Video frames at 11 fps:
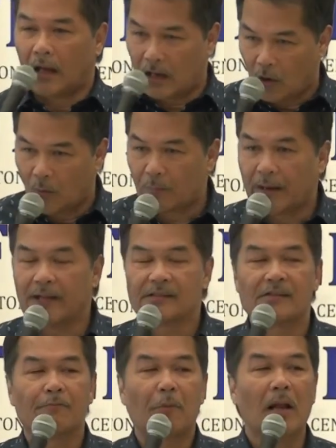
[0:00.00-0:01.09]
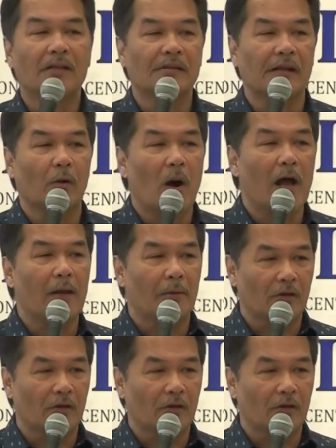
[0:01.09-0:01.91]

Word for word: A comprehensive policy. Why?